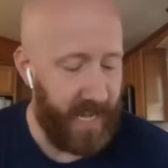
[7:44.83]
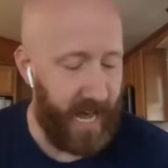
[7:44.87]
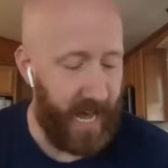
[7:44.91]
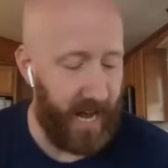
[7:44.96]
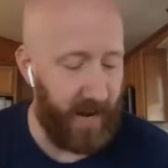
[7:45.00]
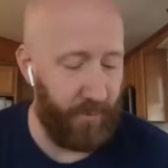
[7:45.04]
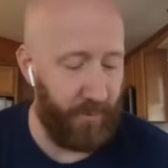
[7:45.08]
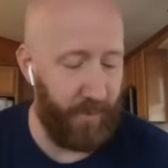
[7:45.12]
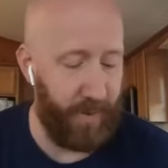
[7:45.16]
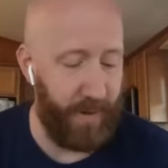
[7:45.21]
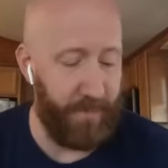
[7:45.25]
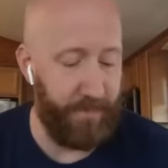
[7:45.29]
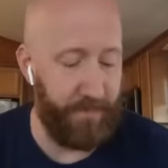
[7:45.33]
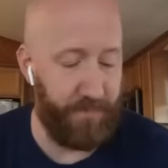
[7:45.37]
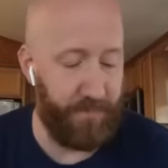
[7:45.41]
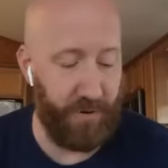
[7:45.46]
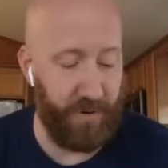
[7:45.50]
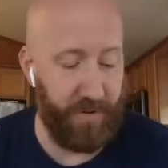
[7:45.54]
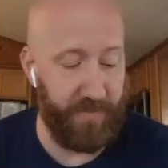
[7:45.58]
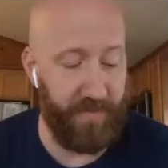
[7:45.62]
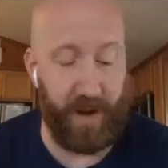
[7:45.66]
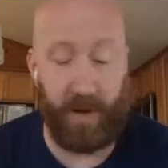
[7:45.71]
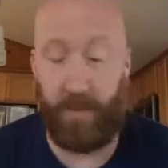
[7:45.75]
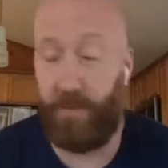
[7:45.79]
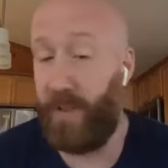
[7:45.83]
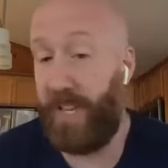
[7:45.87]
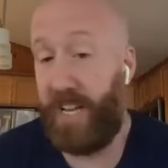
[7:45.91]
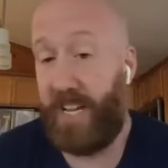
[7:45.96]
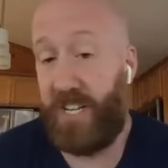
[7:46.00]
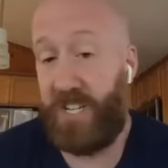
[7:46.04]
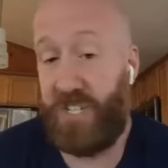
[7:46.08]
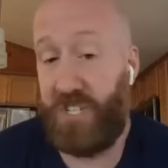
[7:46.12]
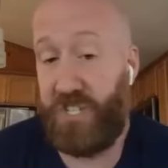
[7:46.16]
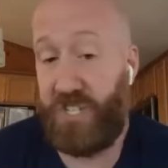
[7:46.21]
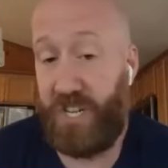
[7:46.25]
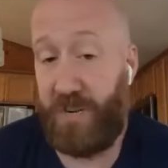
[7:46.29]
how do we improve our
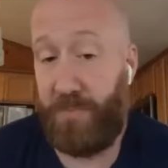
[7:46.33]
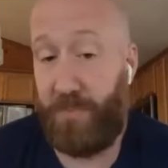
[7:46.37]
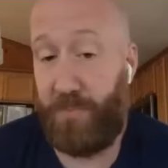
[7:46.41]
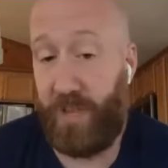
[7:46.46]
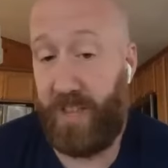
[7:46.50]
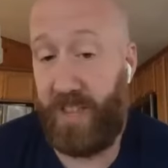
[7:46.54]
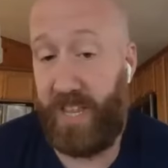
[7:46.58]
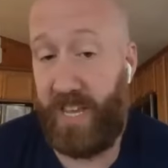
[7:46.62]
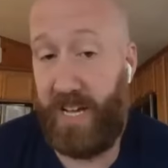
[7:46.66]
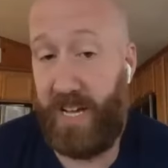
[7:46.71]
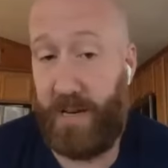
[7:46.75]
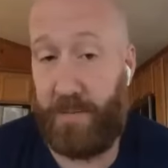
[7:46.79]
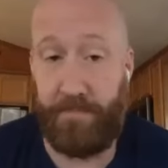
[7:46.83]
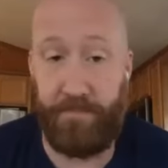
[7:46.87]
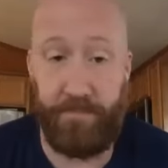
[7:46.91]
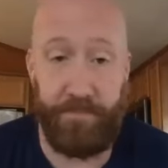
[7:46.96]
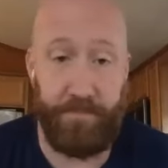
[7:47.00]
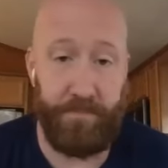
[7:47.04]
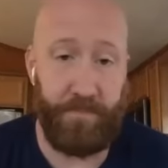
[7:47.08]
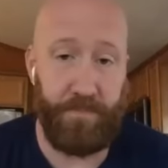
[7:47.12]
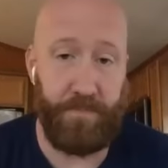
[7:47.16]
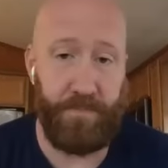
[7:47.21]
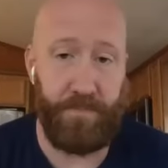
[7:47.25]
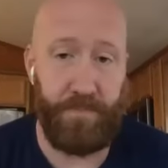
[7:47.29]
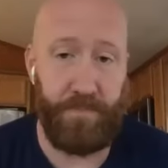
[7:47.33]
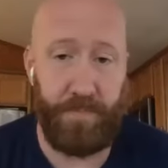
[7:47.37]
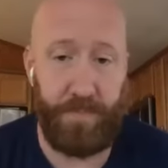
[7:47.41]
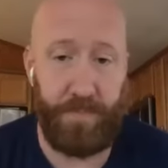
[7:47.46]
relationship with them?